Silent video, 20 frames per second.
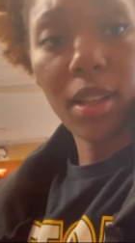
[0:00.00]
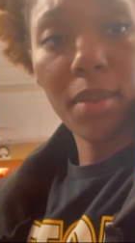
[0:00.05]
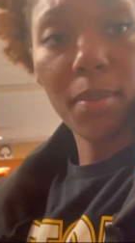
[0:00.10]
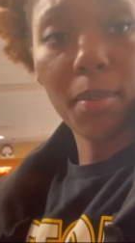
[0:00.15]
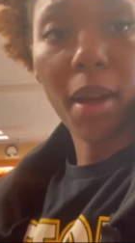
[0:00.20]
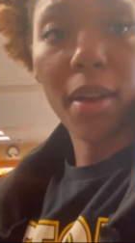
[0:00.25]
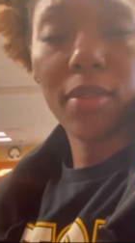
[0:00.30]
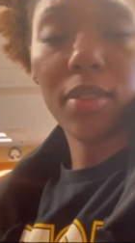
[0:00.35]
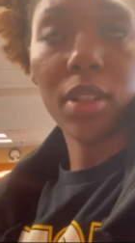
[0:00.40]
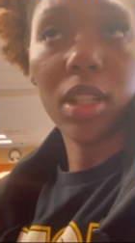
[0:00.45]

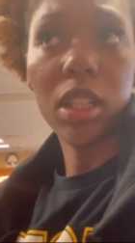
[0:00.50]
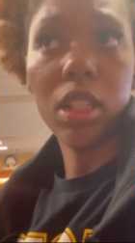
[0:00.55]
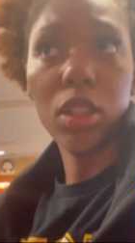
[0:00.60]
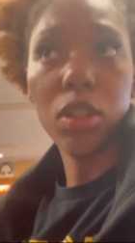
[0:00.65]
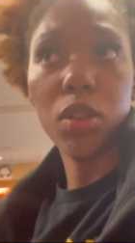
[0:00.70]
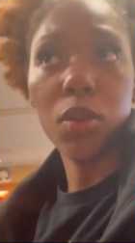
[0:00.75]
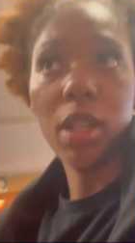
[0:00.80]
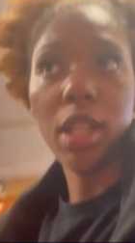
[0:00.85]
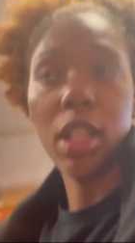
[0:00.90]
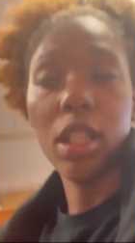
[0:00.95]
my
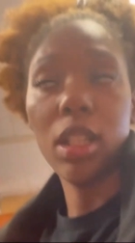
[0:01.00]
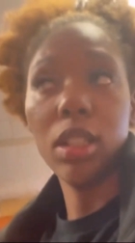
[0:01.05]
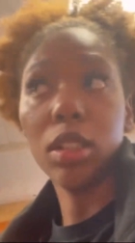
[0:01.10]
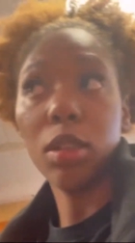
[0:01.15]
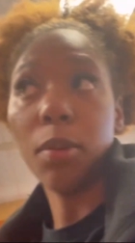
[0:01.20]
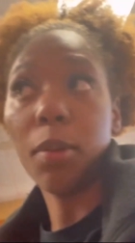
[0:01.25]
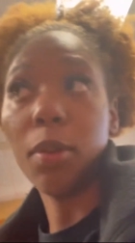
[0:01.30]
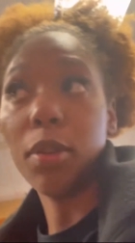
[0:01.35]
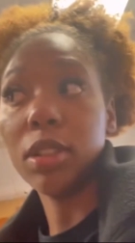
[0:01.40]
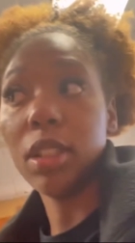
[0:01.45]
financial aid is
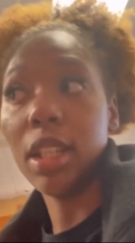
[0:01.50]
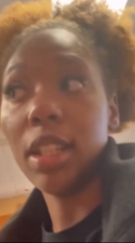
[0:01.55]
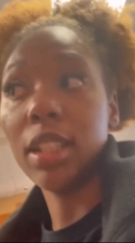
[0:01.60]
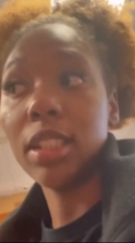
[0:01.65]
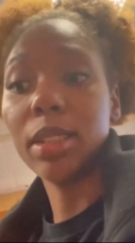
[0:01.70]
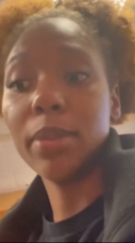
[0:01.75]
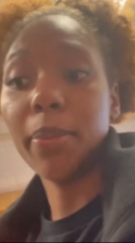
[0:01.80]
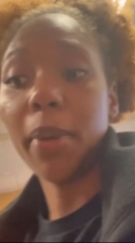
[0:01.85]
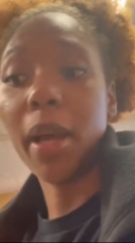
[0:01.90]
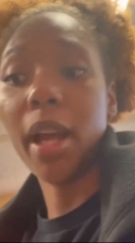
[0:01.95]
supposed to
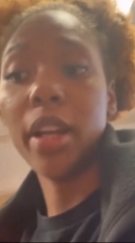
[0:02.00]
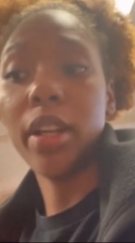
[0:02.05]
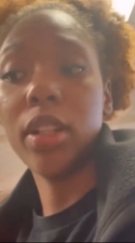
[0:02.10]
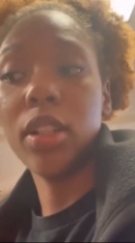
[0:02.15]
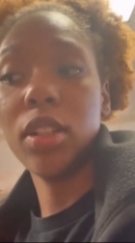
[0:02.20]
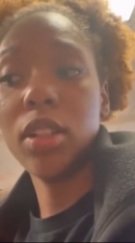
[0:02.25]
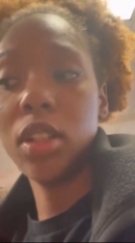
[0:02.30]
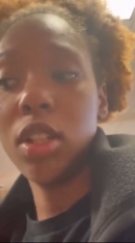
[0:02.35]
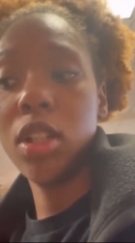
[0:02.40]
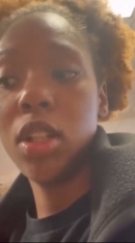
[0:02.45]

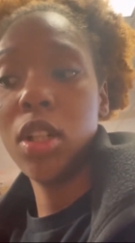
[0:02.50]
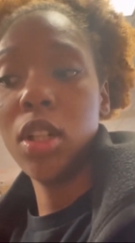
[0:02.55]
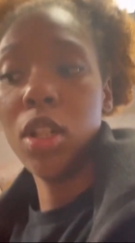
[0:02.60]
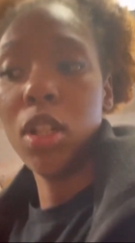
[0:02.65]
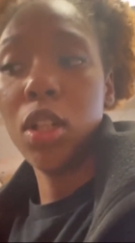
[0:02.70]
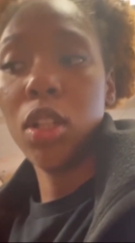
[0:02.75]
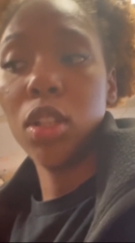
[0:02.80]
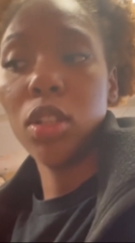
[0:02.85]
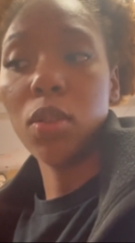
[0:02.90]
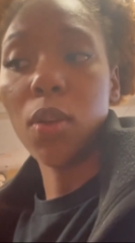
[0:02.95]
expire
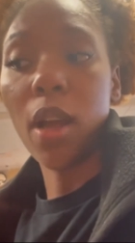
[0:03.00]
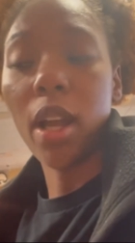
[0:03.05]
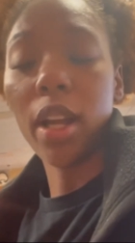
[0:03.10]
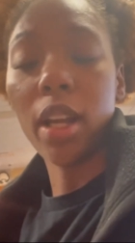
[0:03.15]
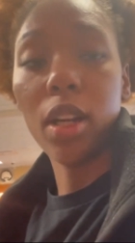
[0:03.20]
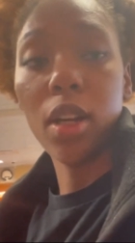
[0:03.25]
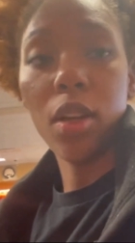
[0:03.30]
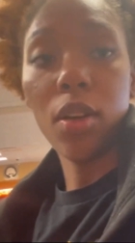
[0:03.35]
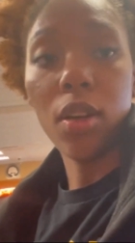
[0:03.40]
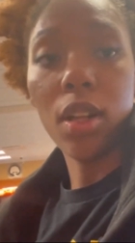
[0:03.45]
so I
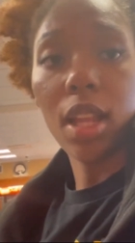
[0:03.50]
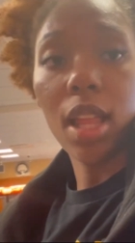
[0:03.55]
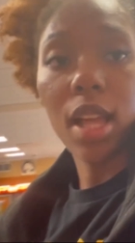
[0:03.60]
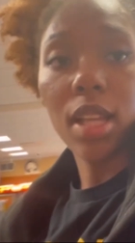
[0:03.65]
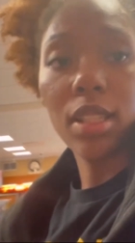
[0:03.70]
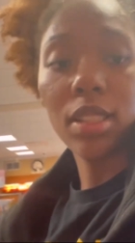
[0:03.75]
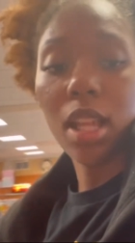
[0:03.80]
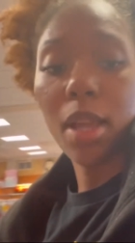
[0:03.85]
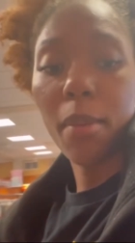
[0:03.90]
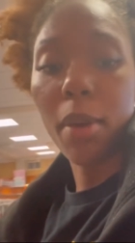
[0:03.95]
can know the
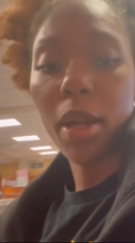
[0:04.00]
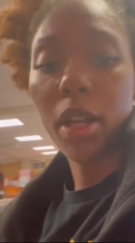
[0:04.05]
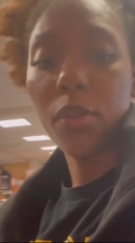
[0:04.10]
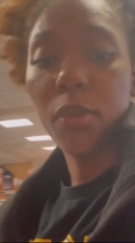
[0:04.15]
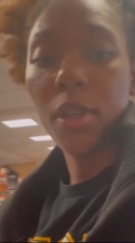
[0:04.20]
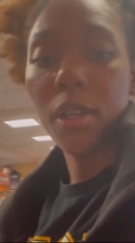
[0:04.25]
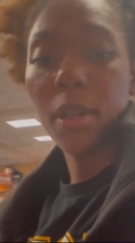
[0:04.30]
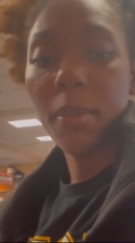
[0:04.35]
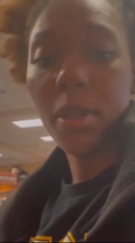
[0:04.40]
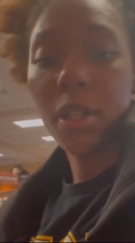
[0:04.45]
last time I can
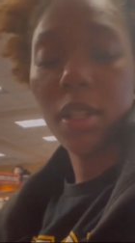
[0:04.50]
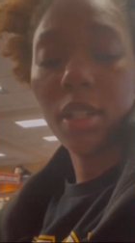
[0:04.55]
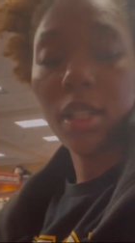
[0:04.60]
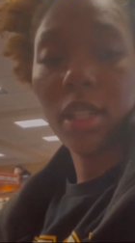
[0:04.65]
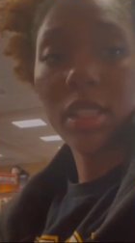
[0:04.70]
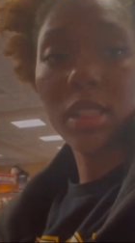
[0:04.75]
run up here and get